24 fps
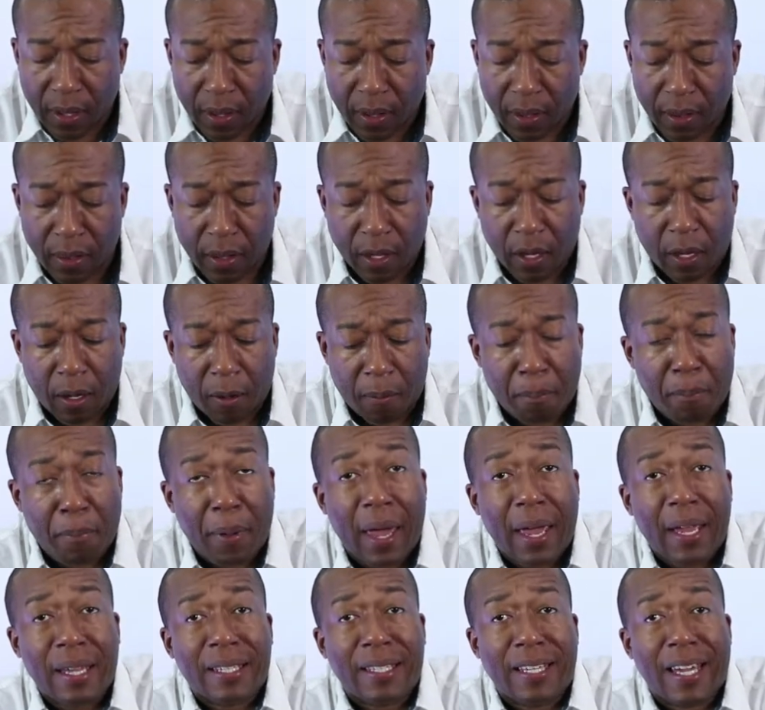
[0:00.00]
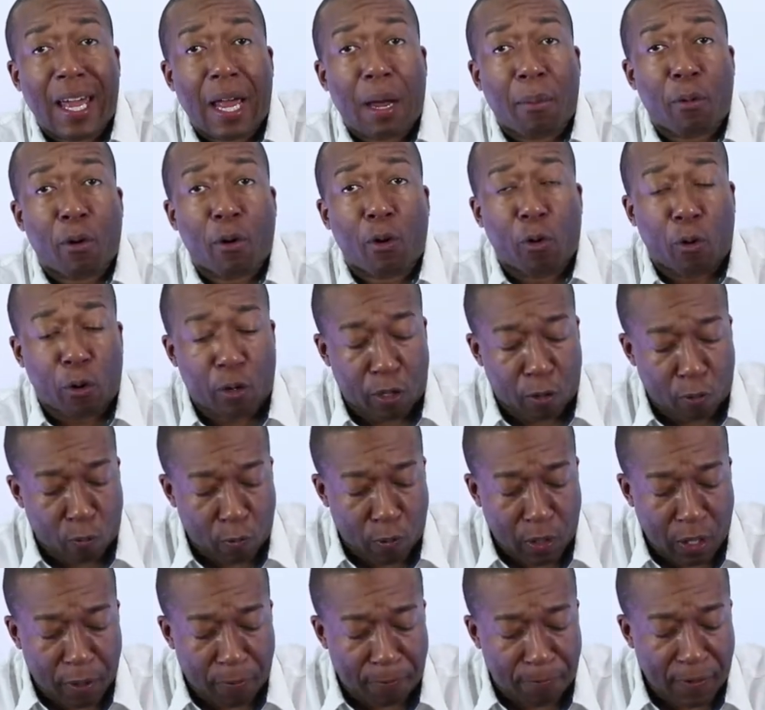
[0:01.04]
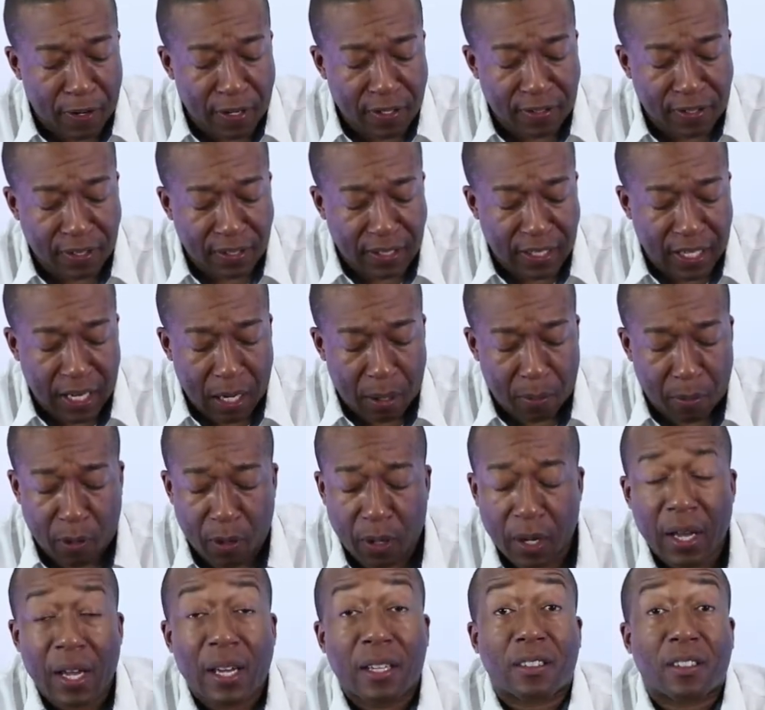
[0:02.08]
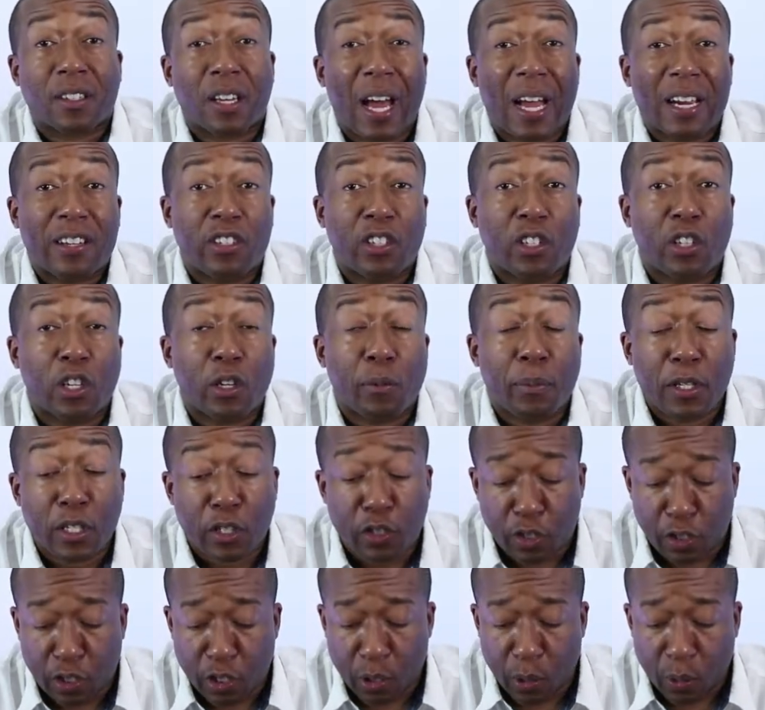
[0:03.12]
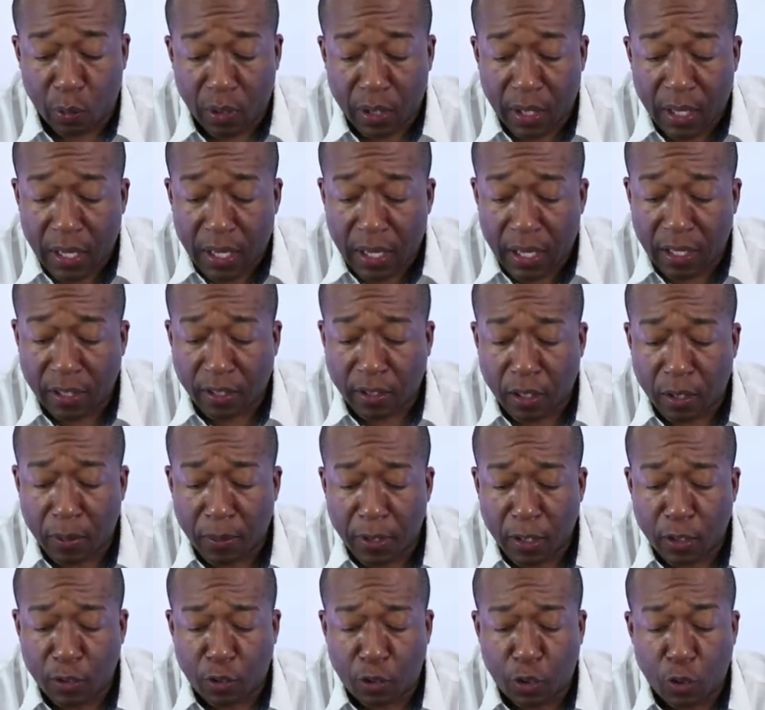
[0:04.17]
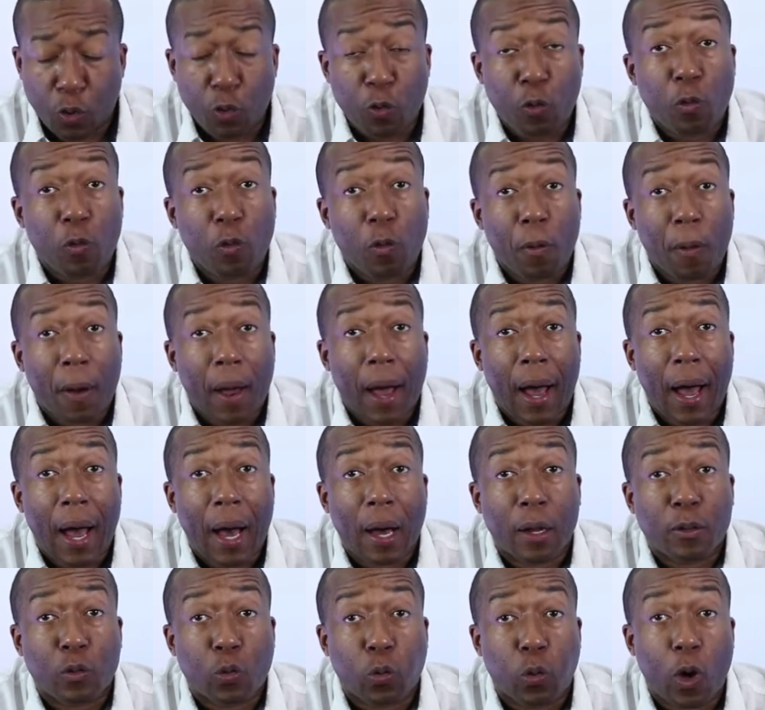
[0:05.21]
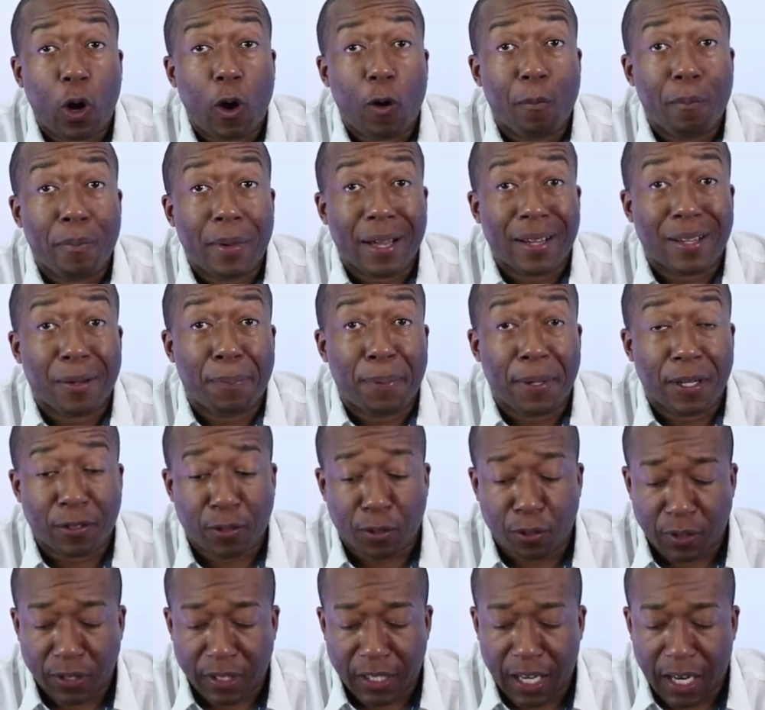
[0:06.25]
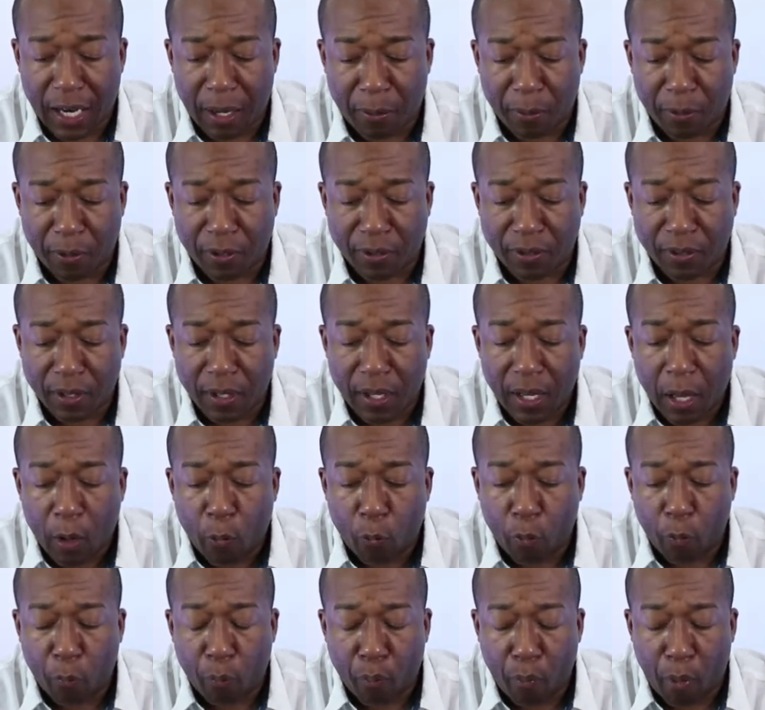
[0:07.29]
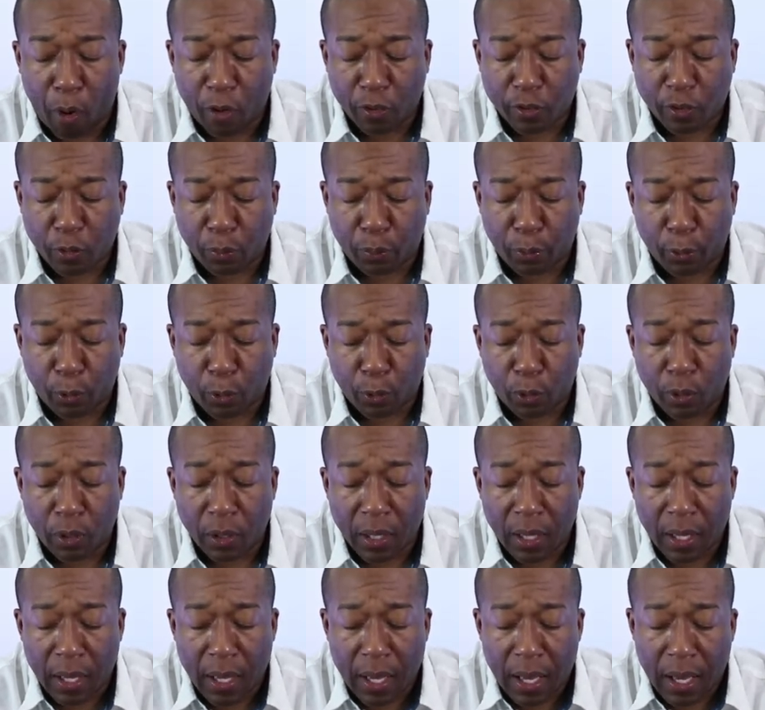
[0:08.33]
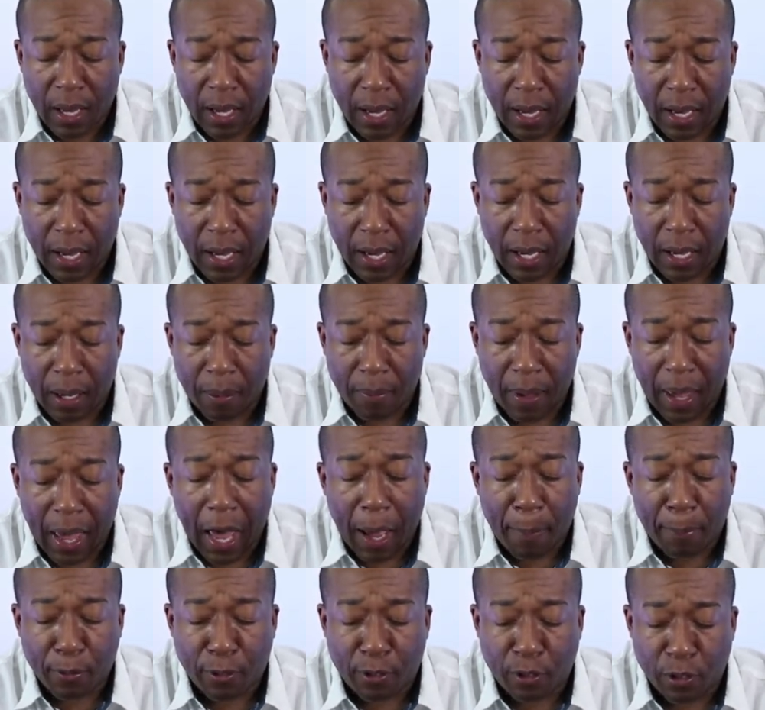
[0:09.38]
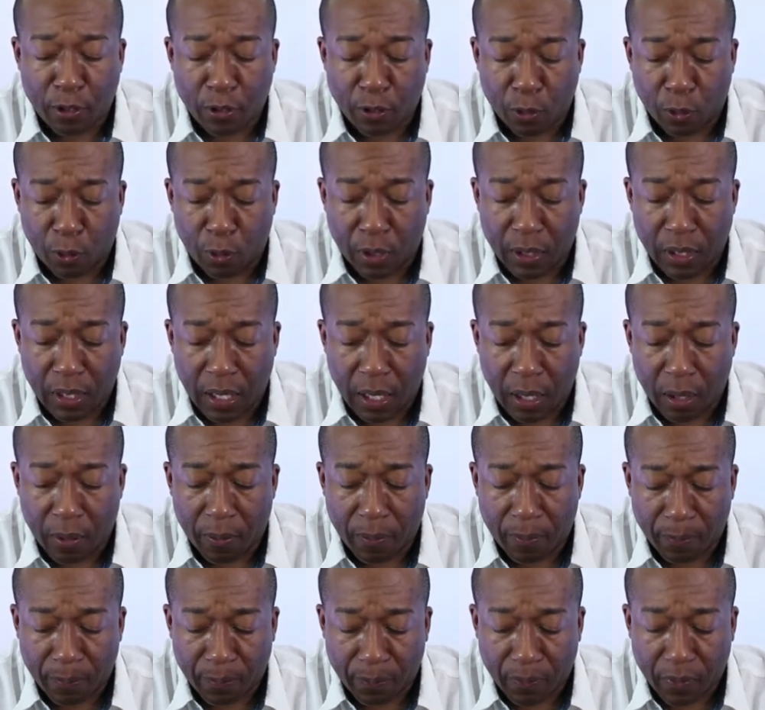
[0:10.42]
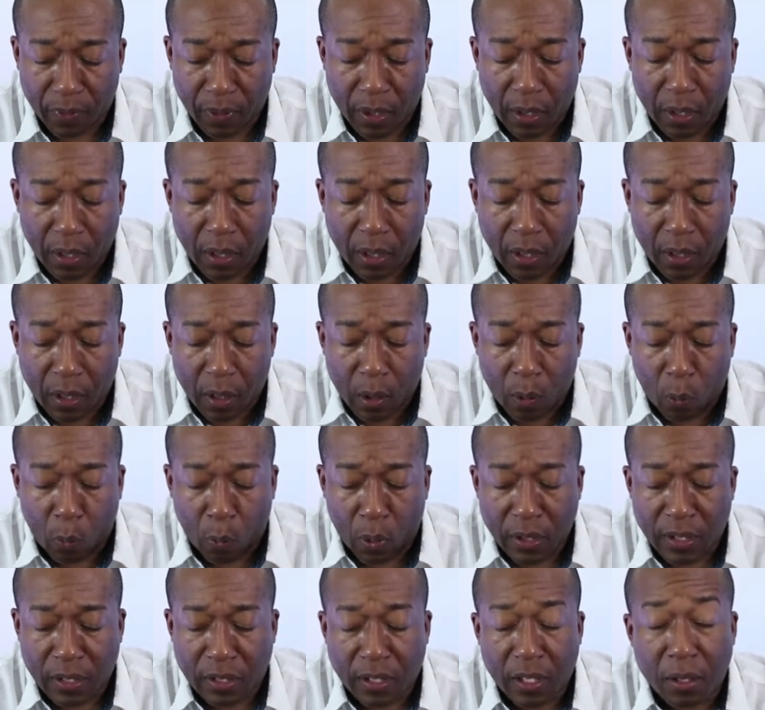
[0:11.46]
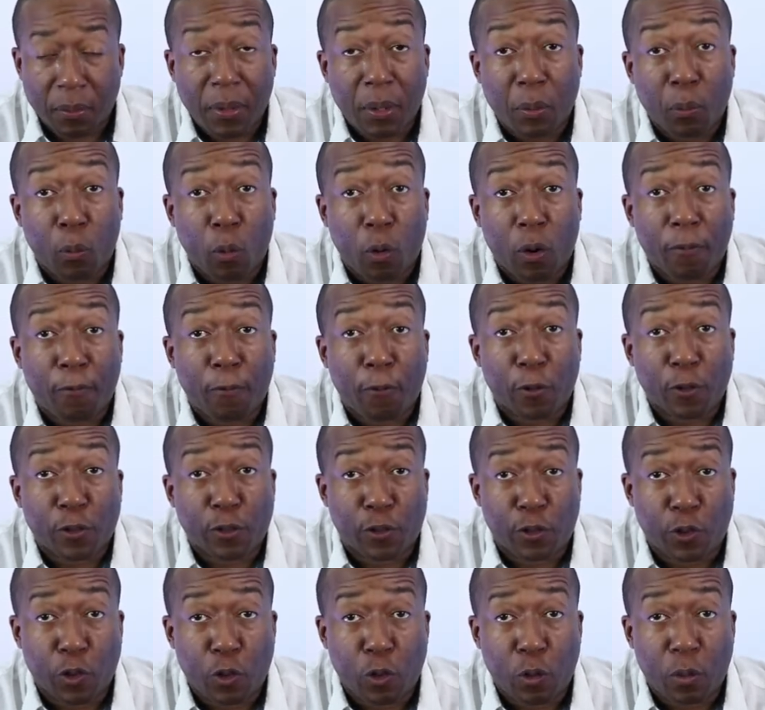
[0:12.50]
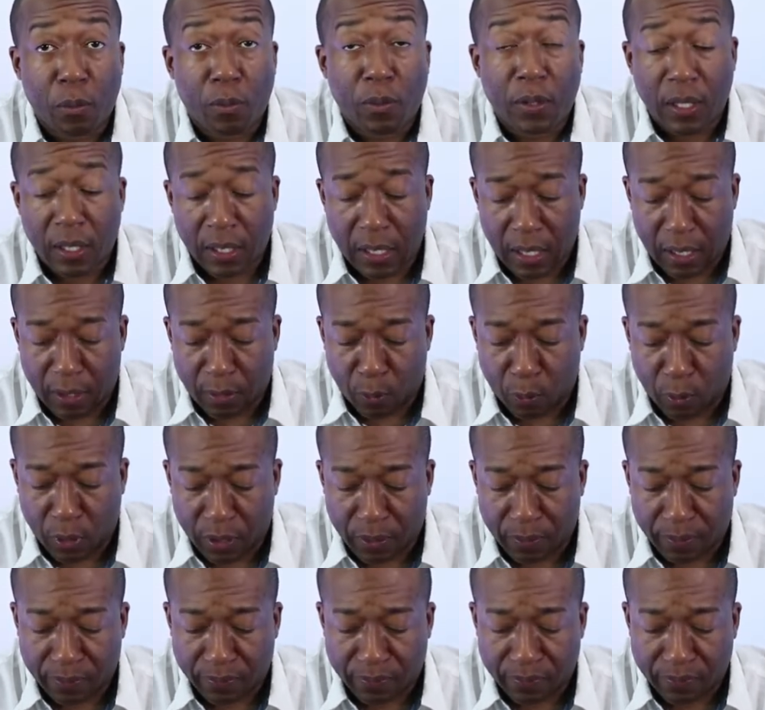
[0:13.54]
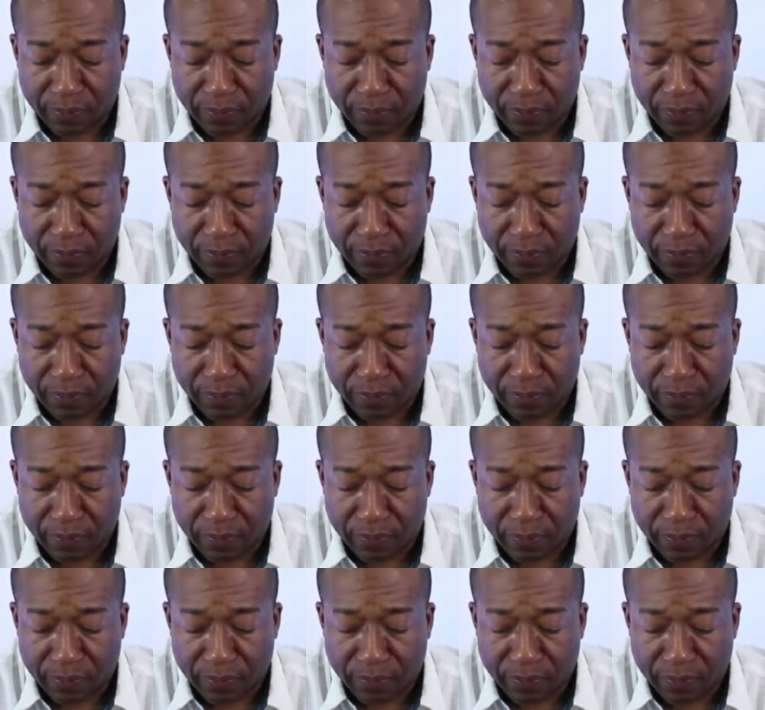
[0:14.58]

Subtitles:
The main camera, or the rear-facing camera, is actually going to be two. It's going to be two 12 megapixels cameras with multiple apertures on there. One is going to be more for zoom than the other one.